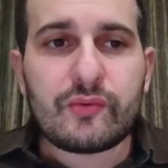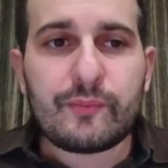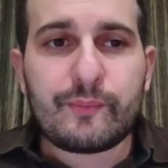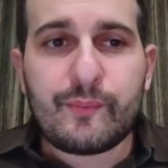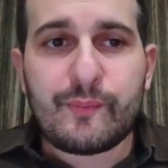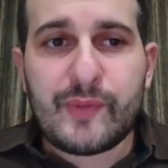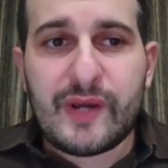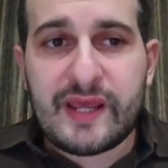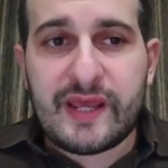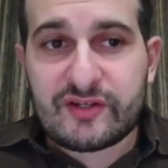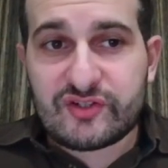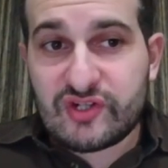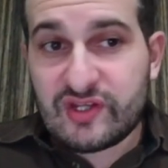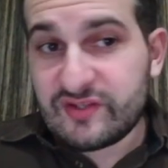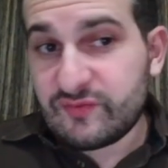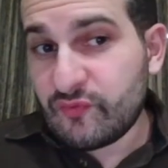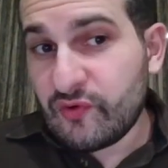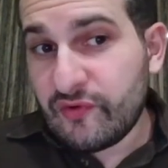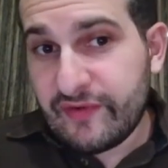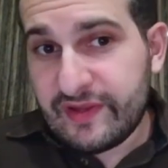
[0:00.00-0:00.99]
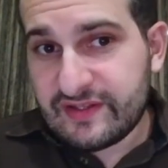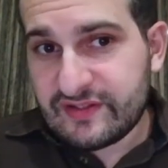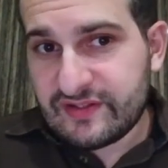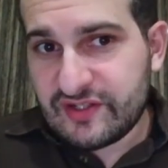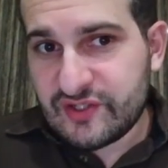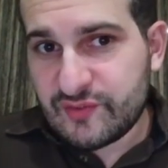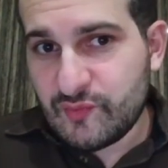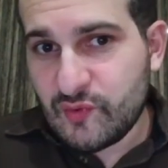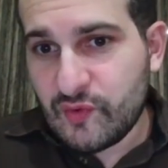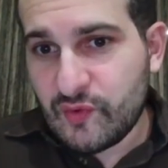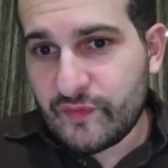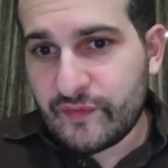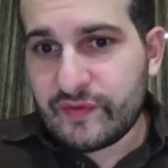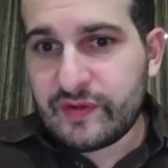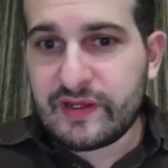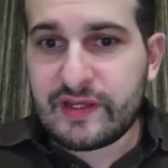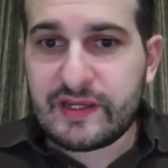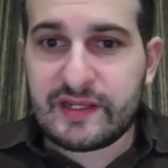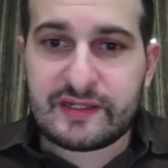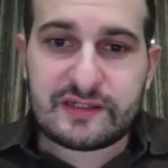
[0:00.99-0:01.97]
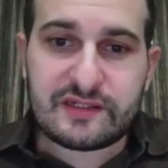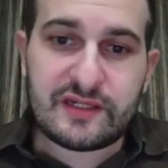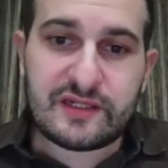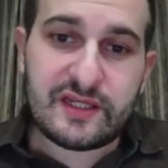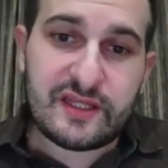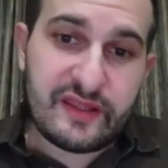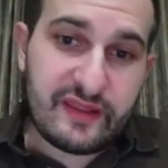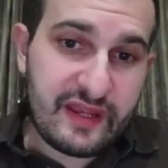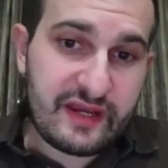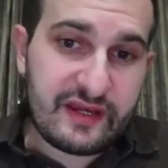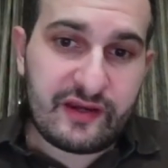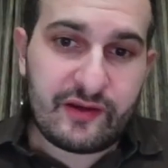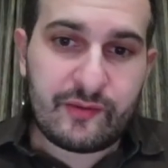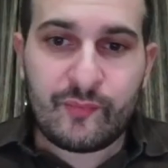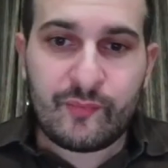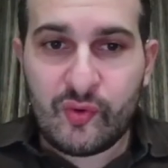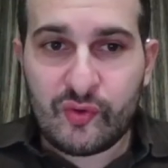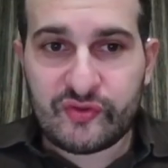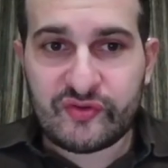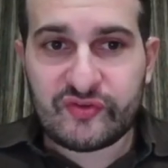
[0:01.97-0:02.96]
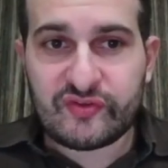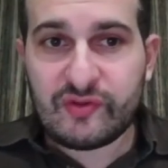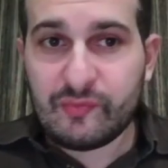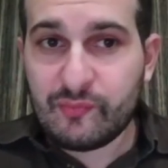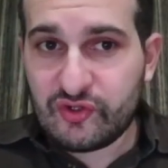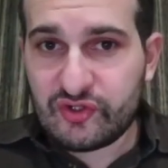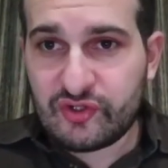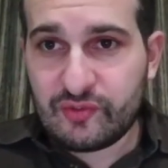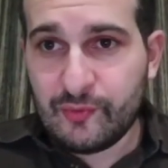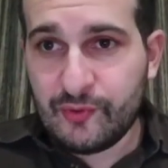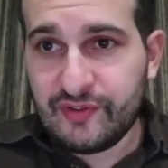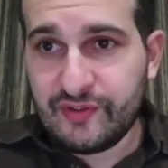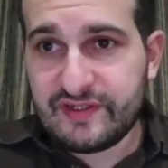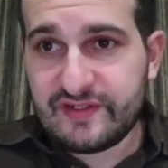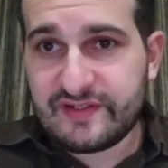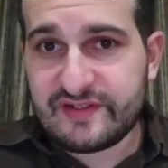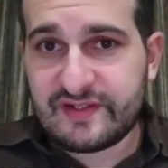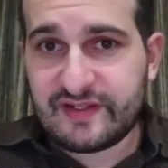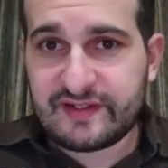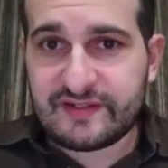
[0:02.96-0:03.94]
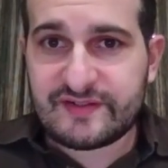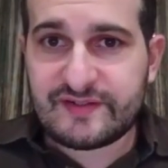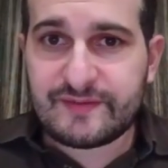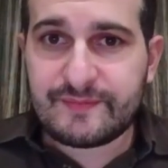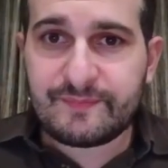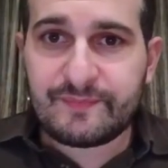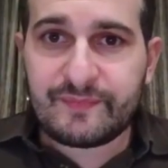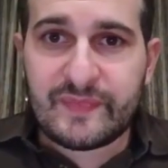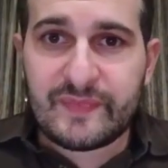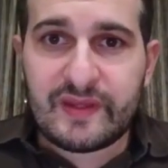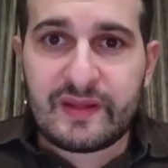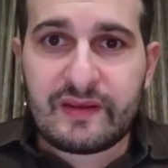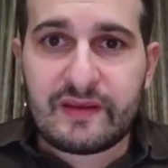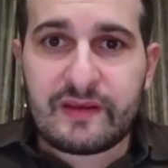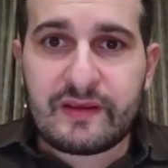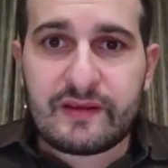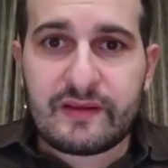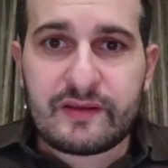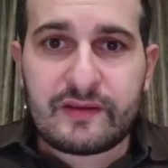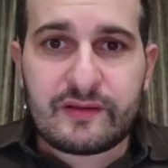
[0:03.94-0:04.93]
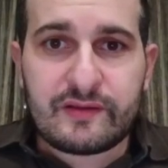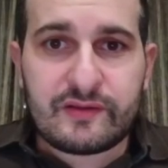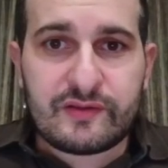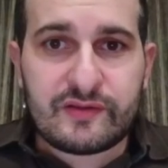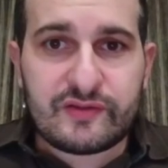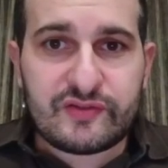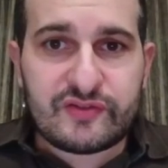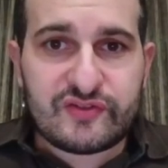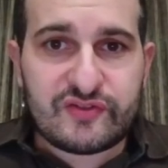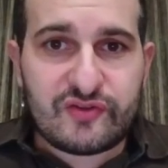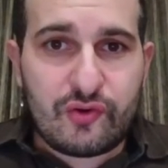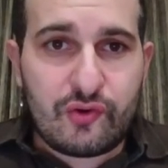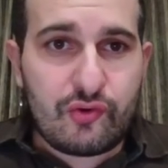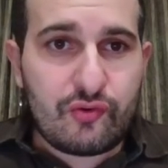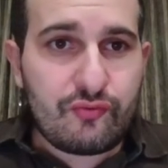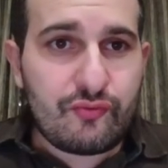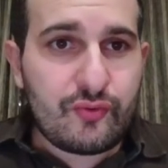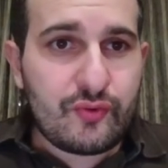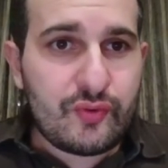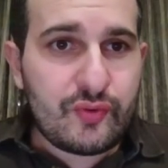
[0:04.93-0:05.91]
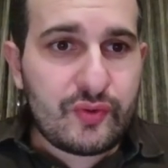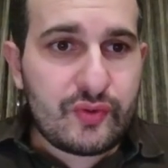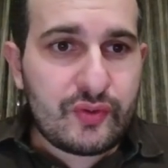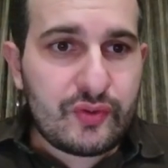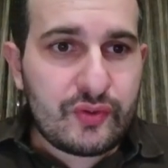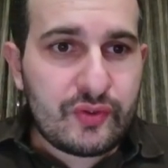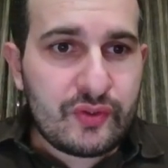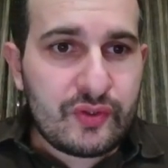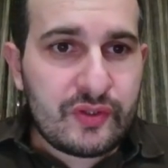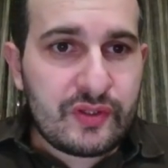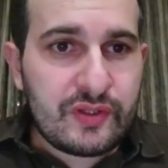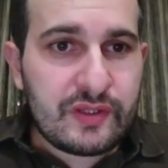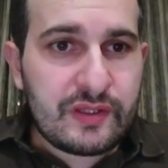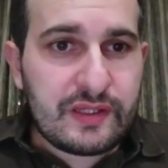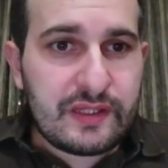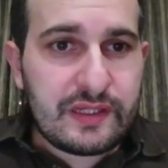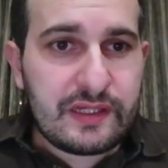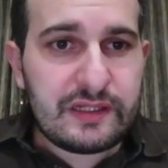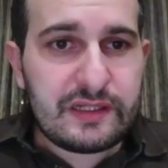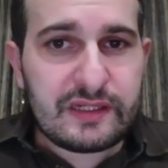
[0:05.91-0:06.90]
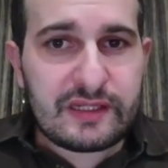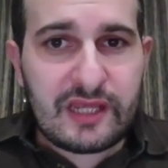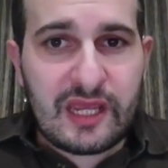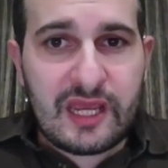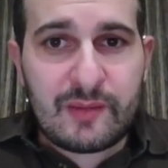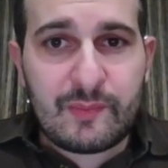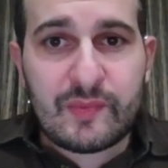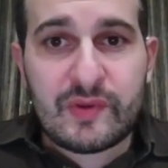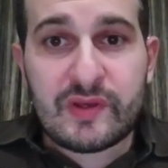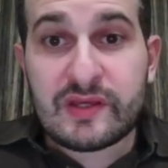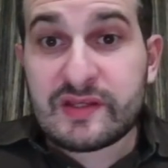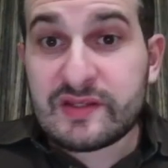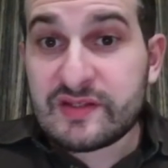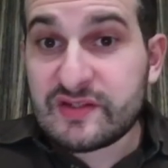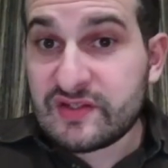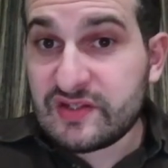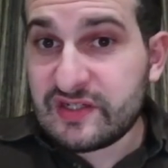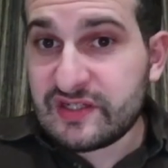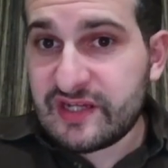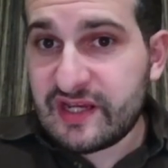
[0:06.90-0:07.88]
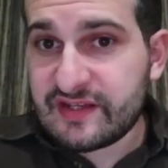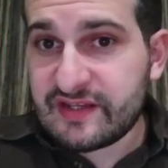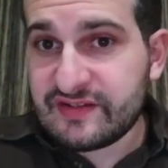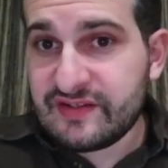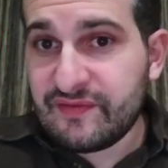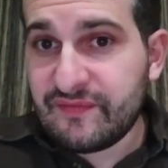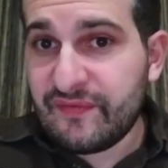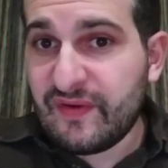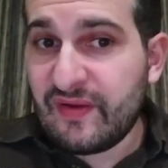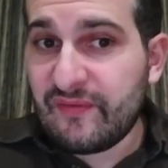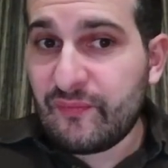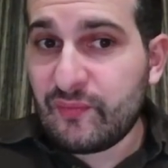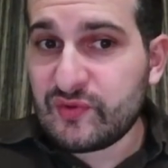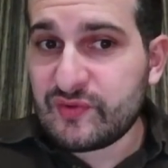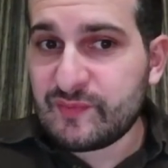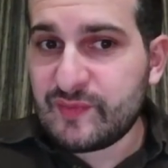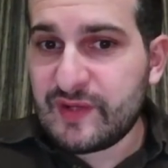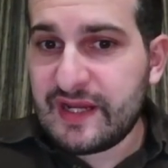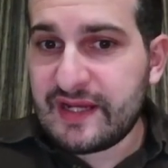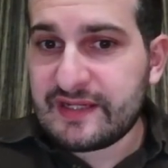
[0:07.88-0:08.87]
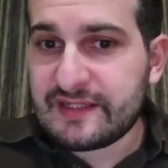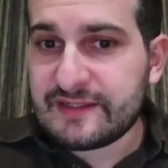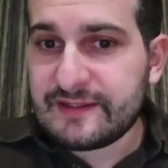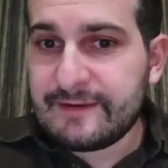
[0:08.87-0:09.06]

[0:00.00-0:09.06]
black just prevents this move and then puts the bishop on d6. So in the game, c takes d5 was played.